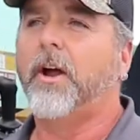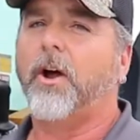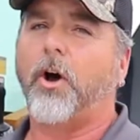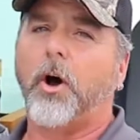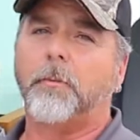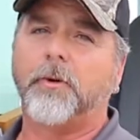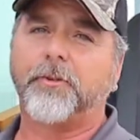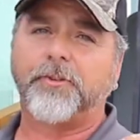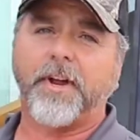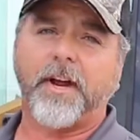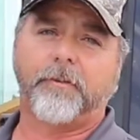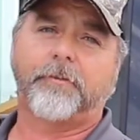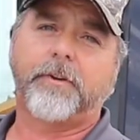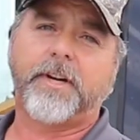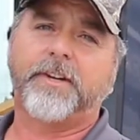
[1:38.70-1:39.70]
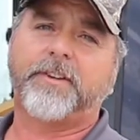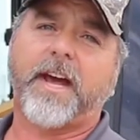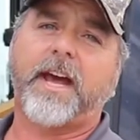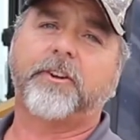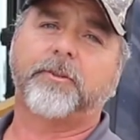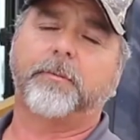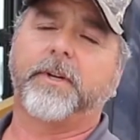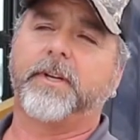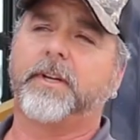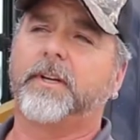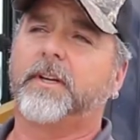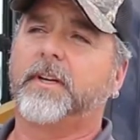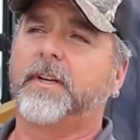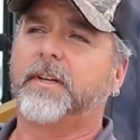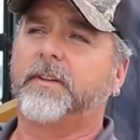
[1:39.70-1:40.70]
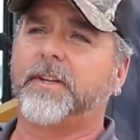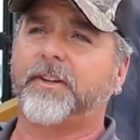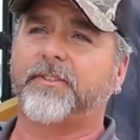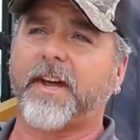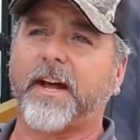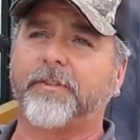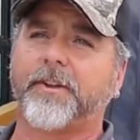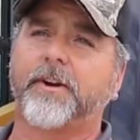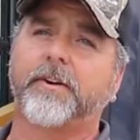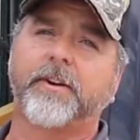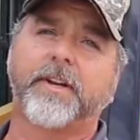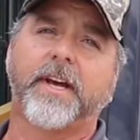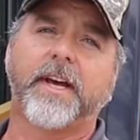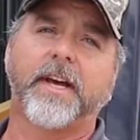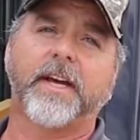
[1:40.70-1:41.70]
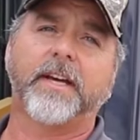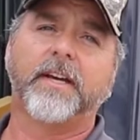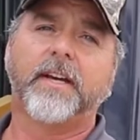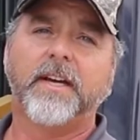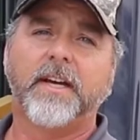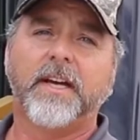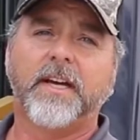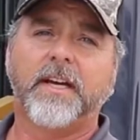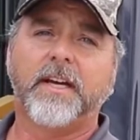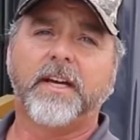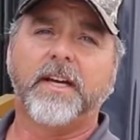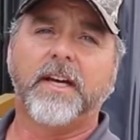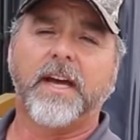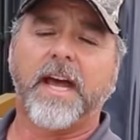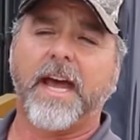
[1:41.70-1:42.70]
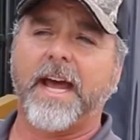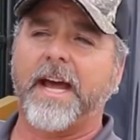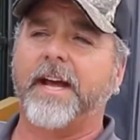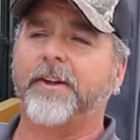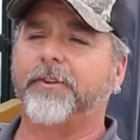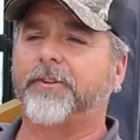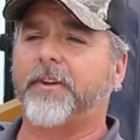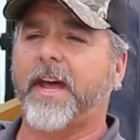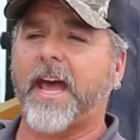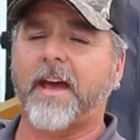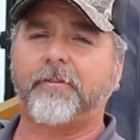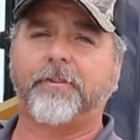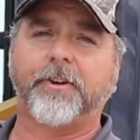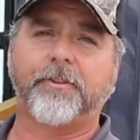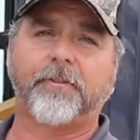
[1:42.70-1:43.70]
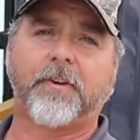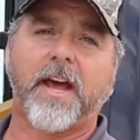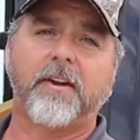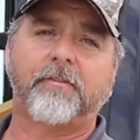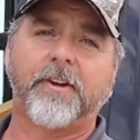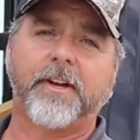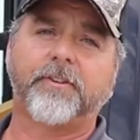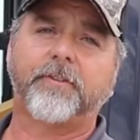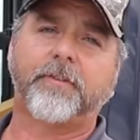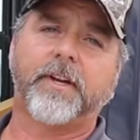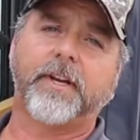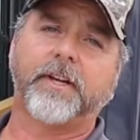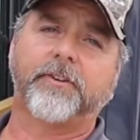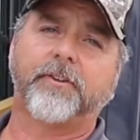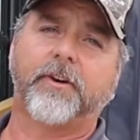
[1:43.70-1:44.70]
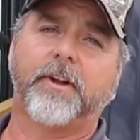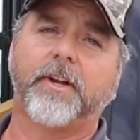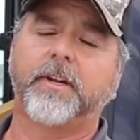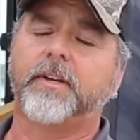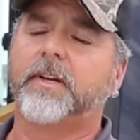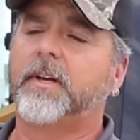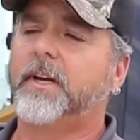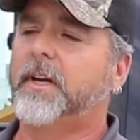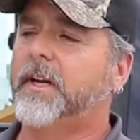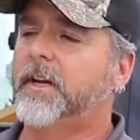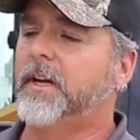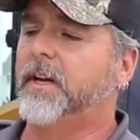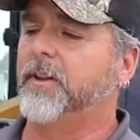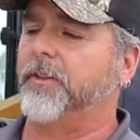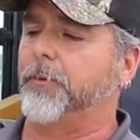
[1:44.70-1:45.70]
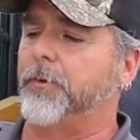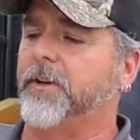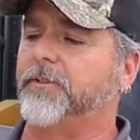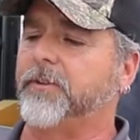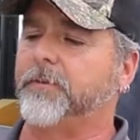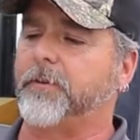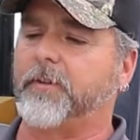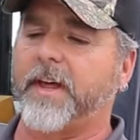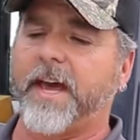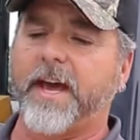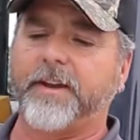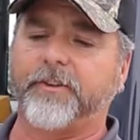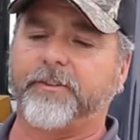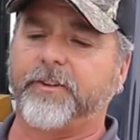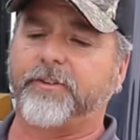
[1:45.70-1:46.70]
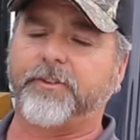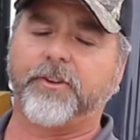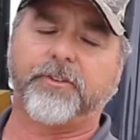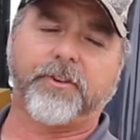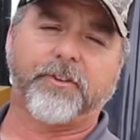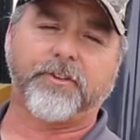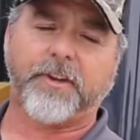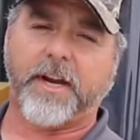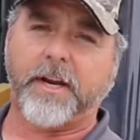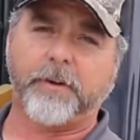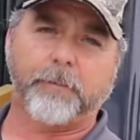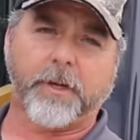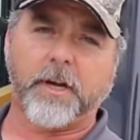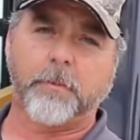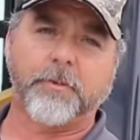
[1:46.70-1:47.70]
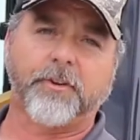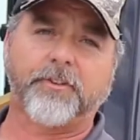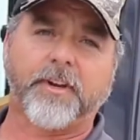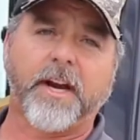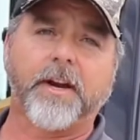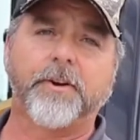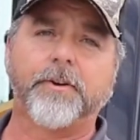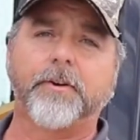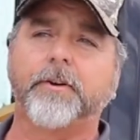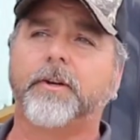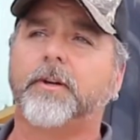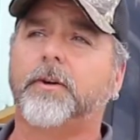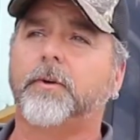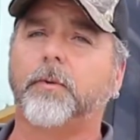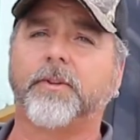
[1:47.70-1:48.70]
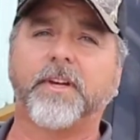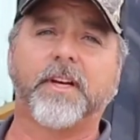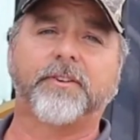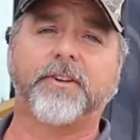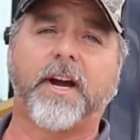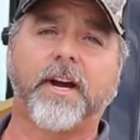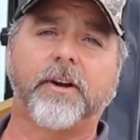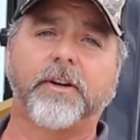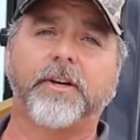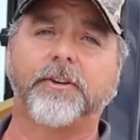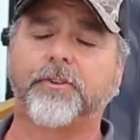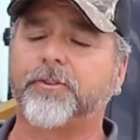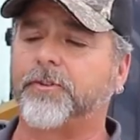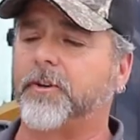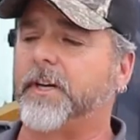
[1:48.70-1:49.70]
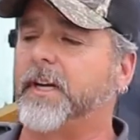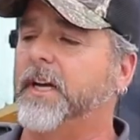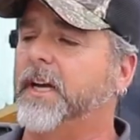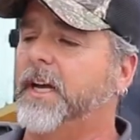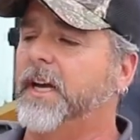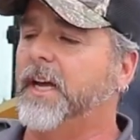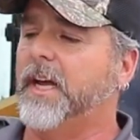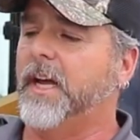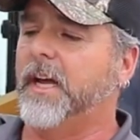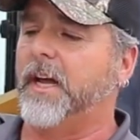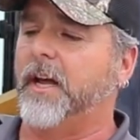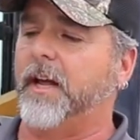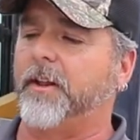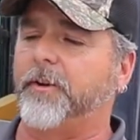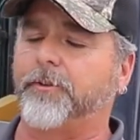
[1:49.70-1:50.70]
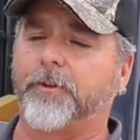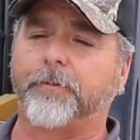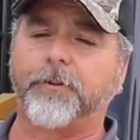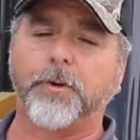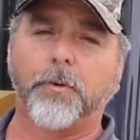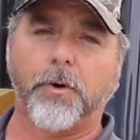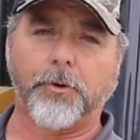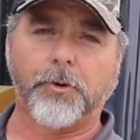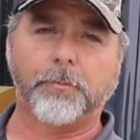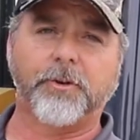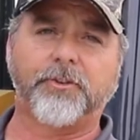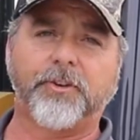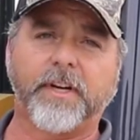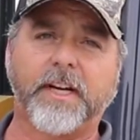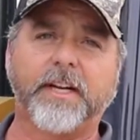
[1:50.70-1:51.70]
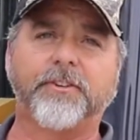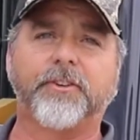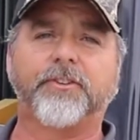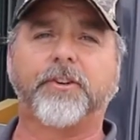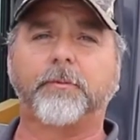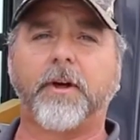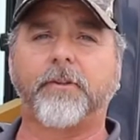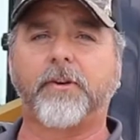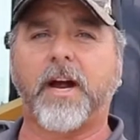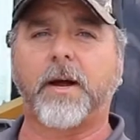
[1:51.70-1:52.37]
Almost every attachment that's out there today has half-inch flat face fittings on it. The reason for that is it's just become the standard with the entire industry. There's a few older machines and some other